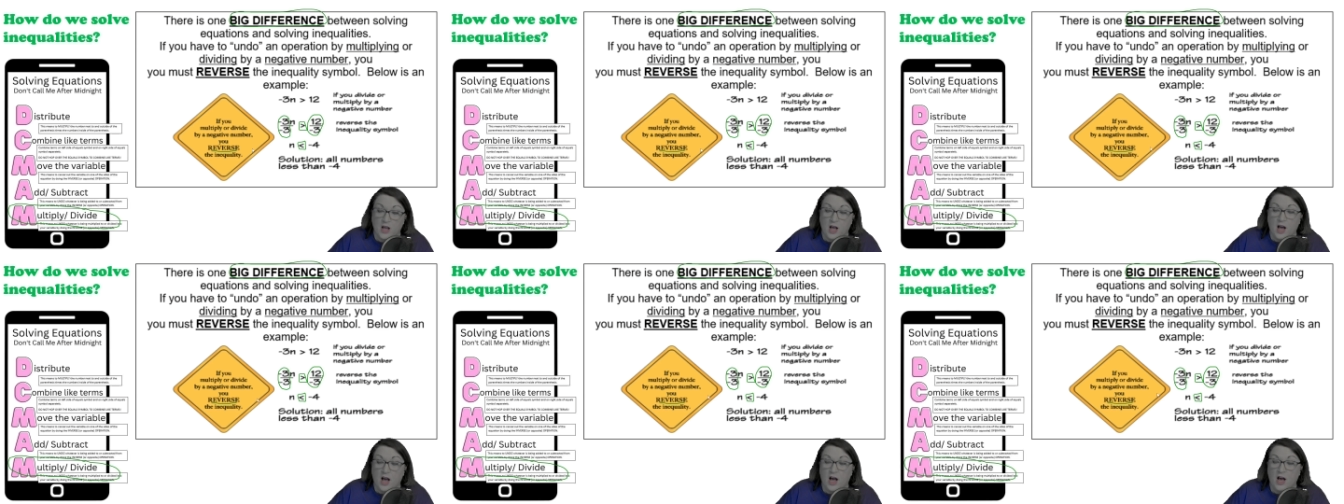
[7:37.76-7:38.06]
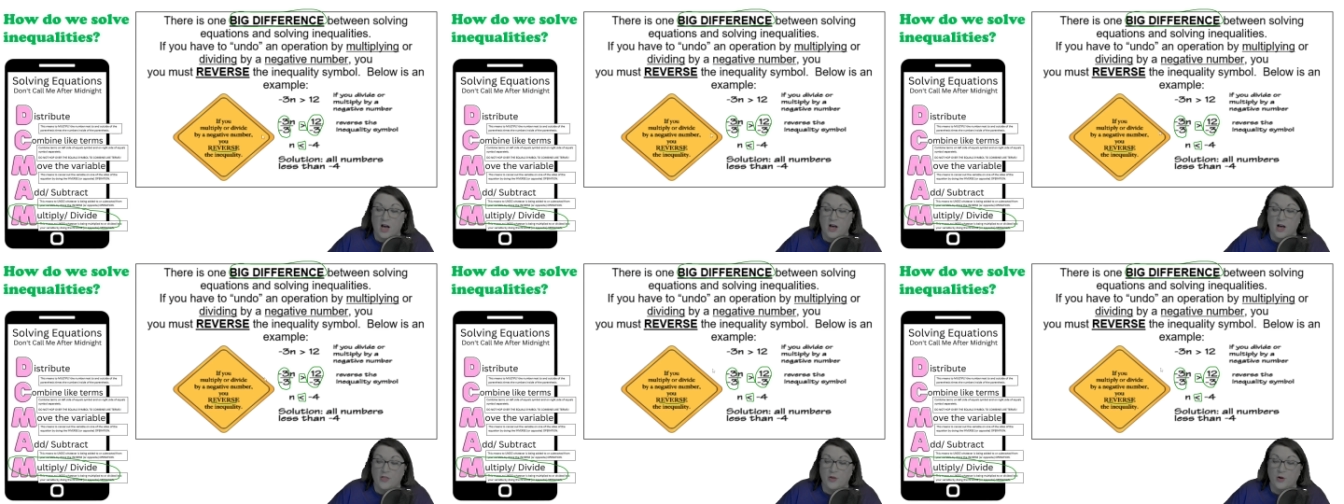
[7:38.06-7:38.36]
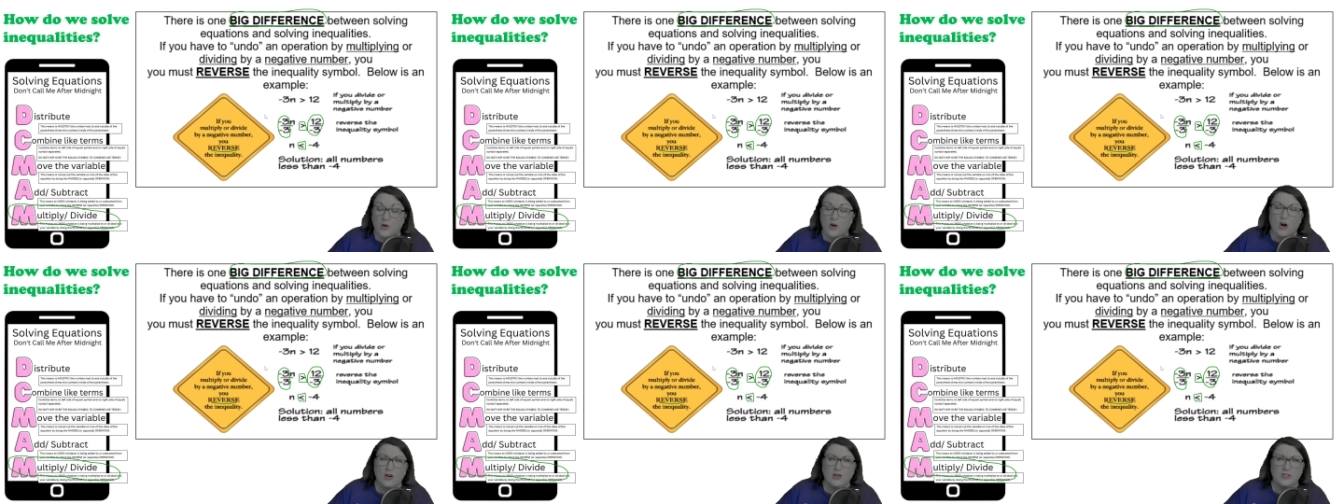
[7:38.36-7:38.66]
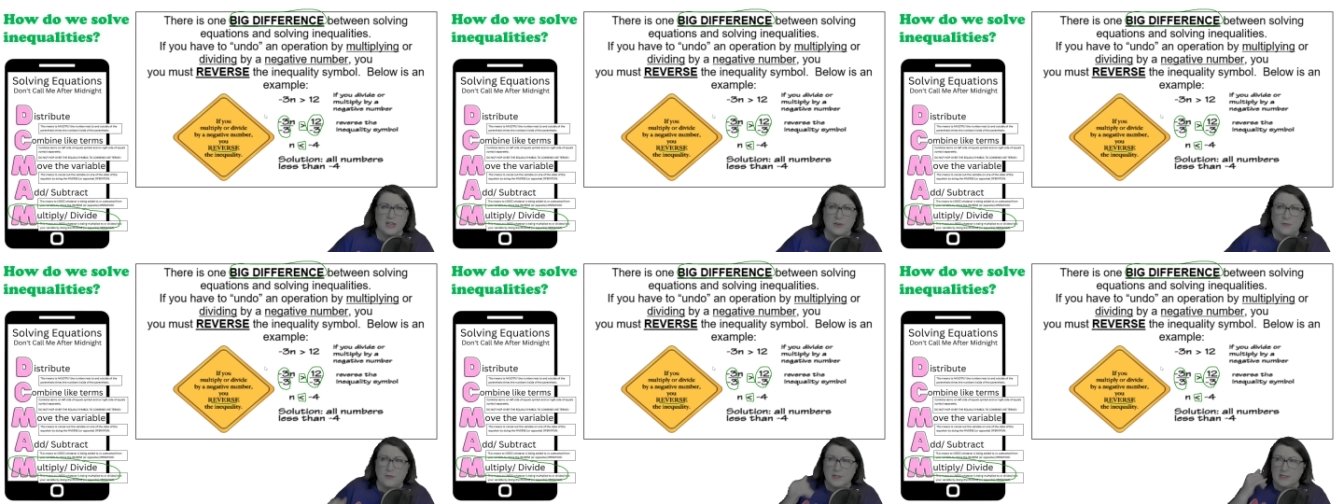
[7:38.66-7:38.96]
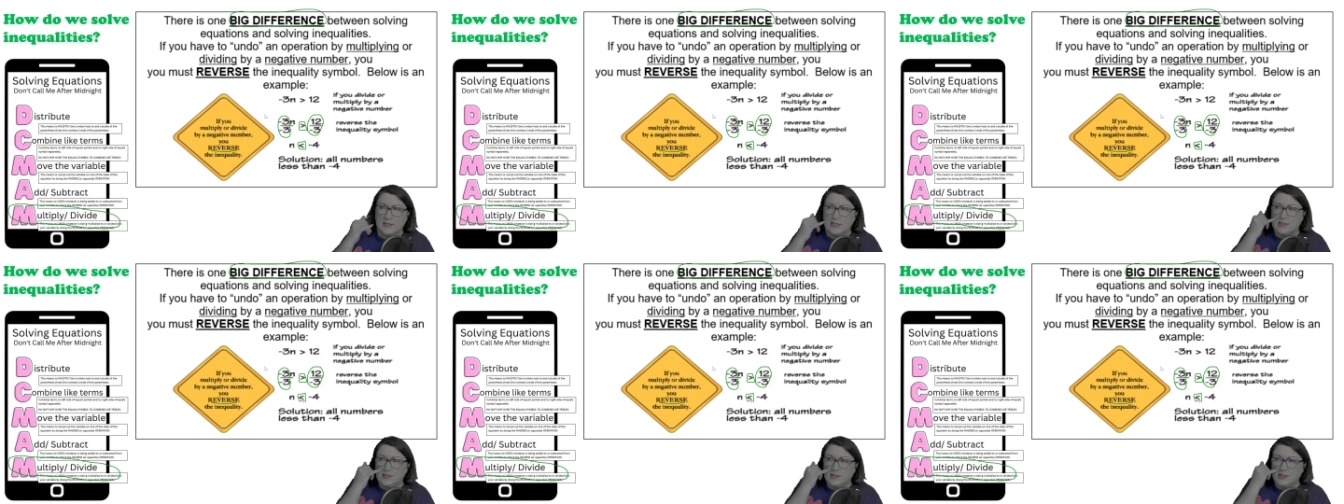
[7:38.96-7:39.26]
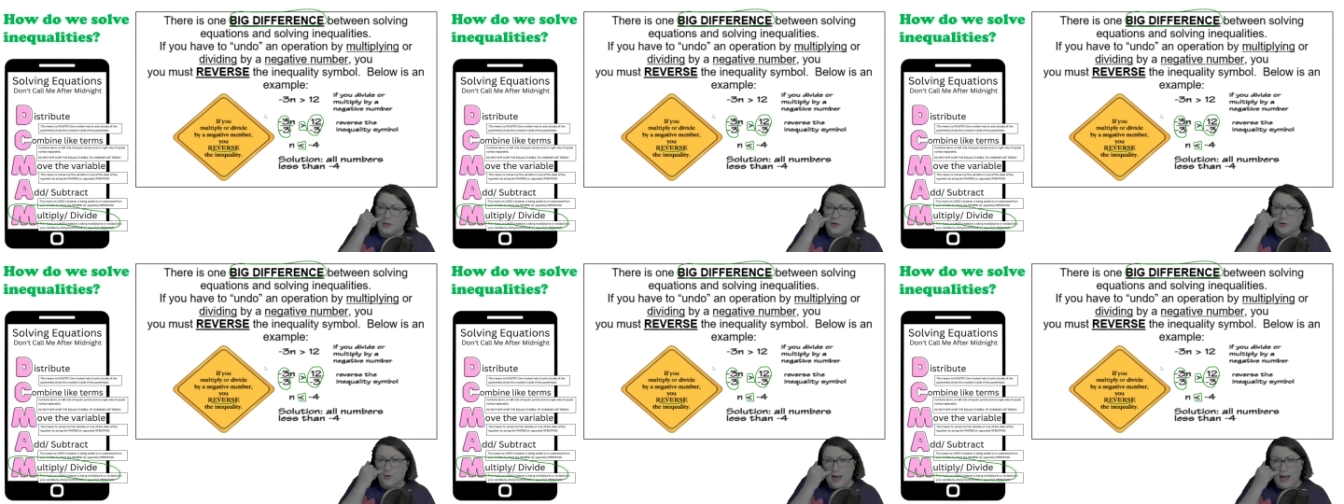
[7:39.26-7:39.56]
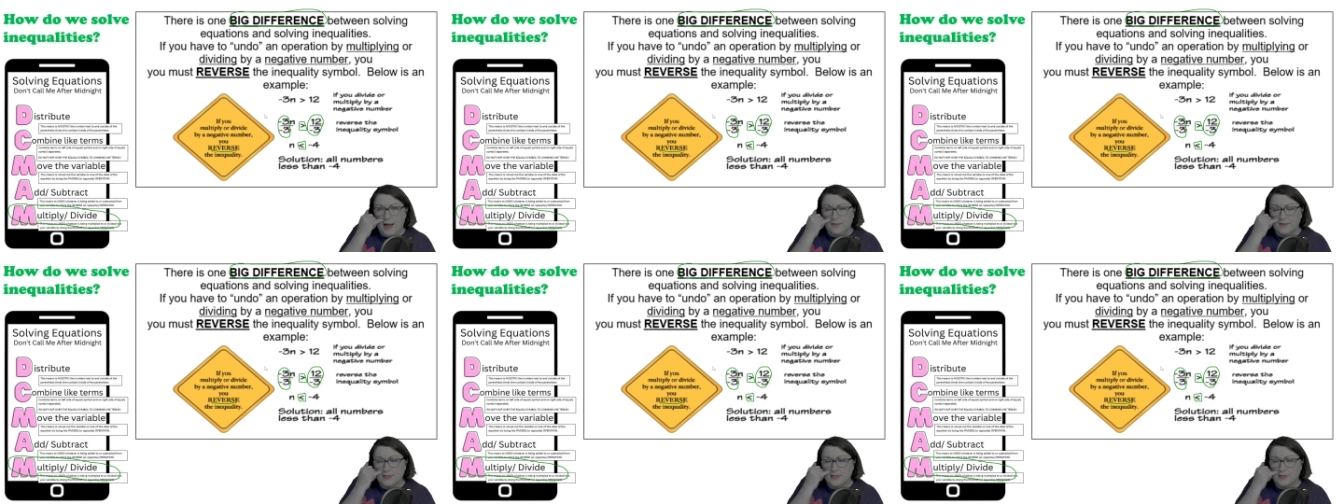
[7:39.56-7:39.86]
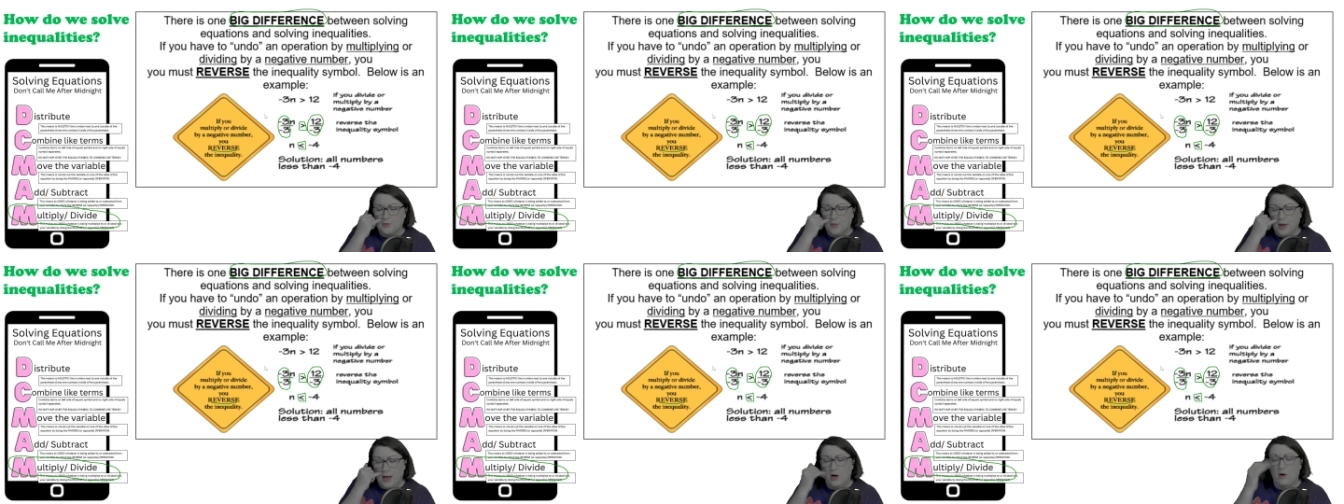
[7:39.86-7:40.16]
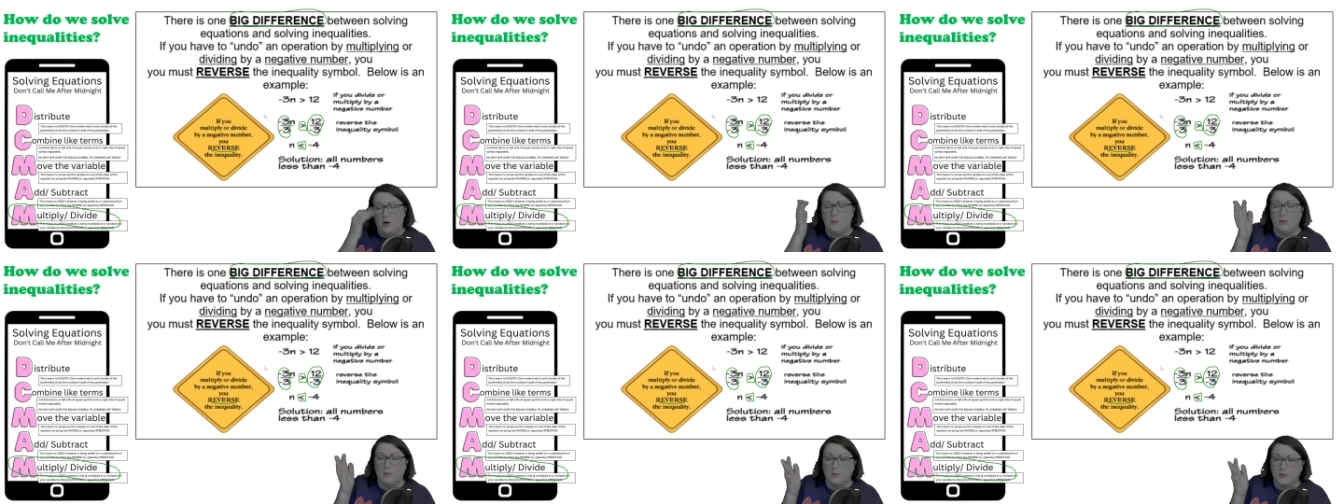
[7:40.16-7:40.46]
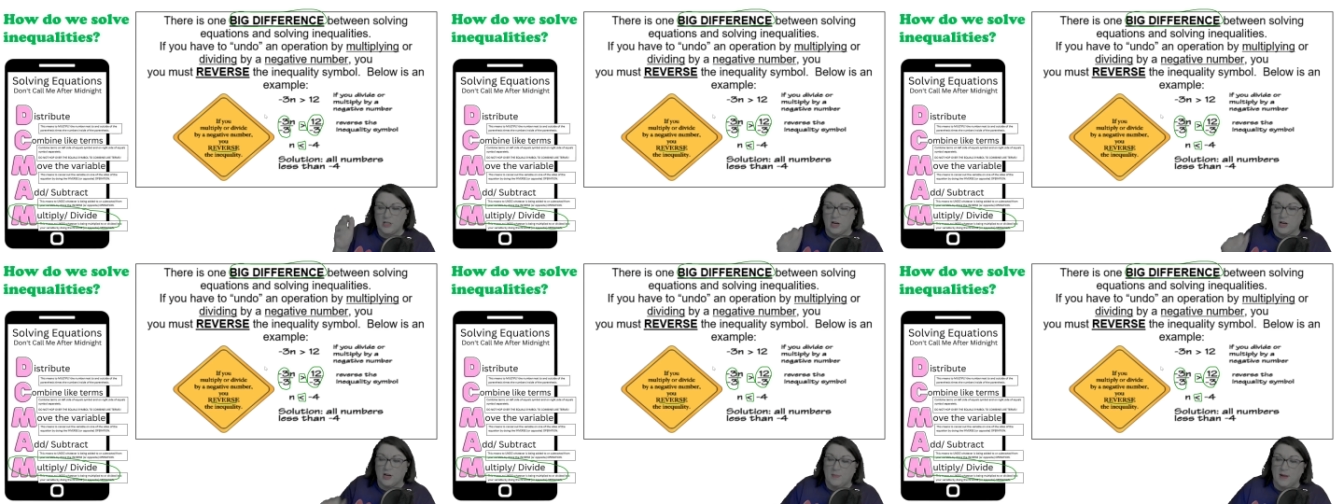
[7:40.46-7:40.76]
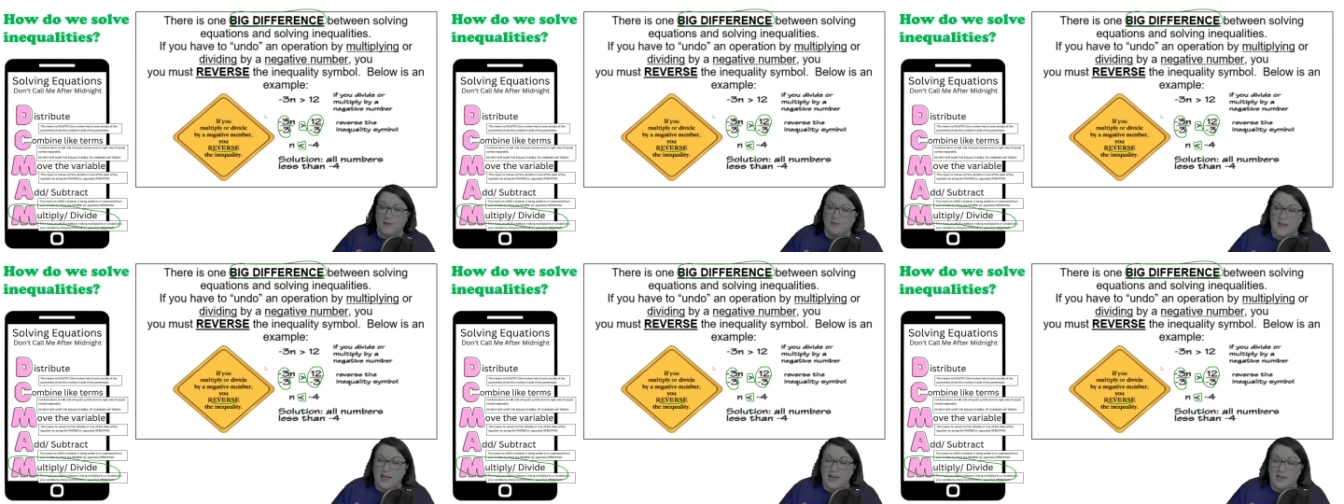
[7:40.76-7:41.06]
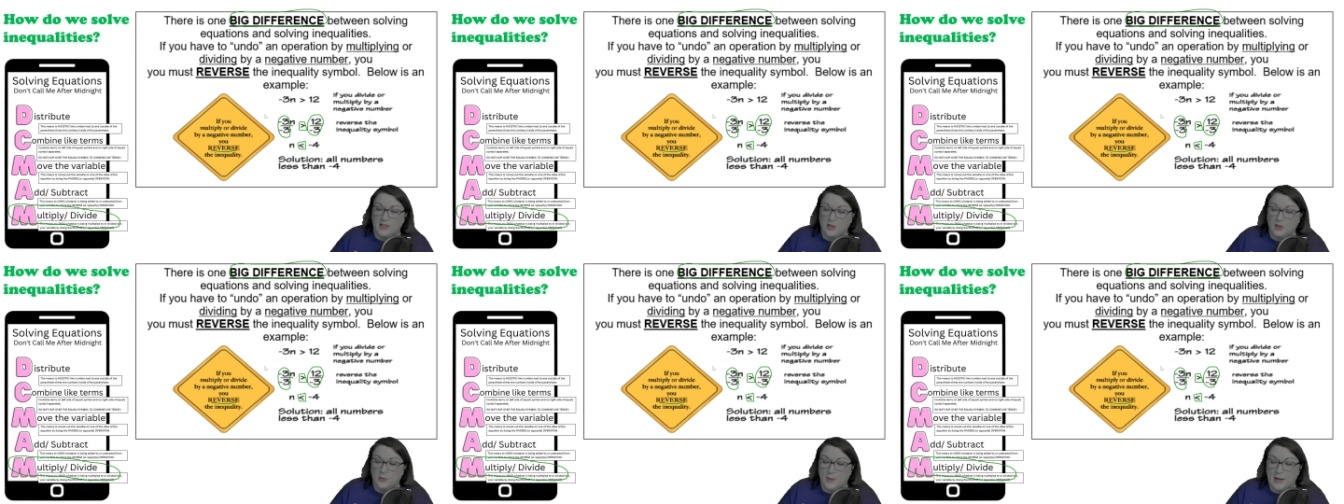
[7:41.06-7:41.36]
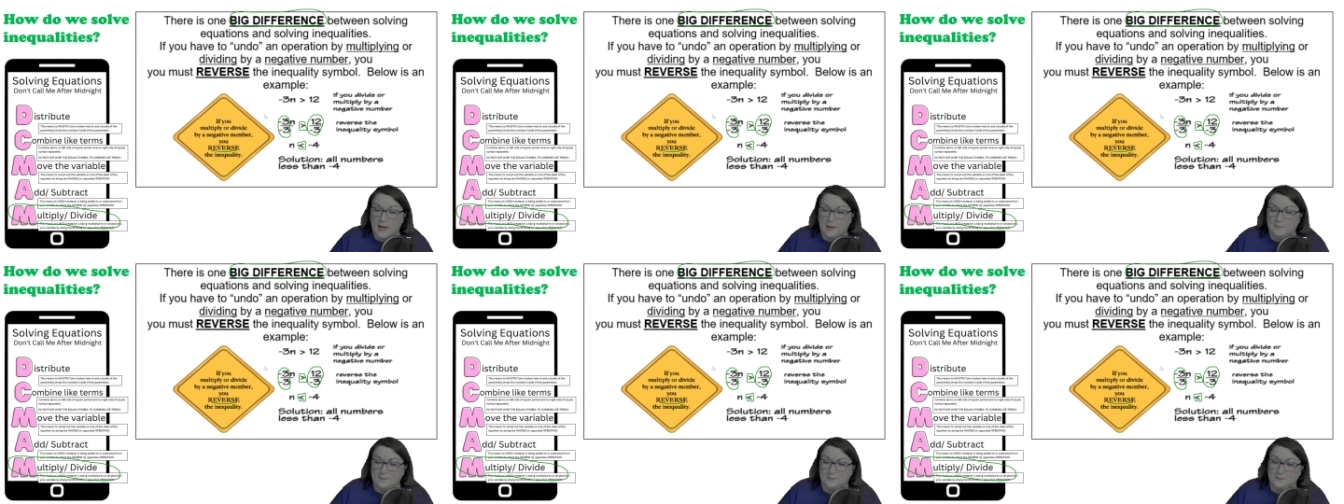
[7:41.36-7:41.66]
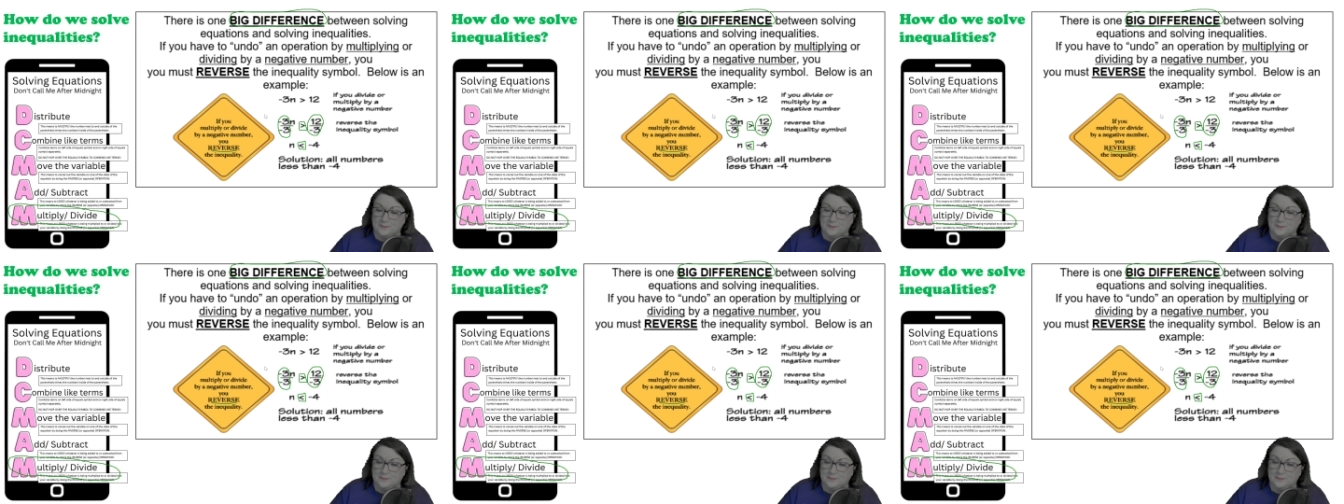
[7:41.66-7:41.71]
There are differences to the graphs as well, but we'll talk about that in a little bit.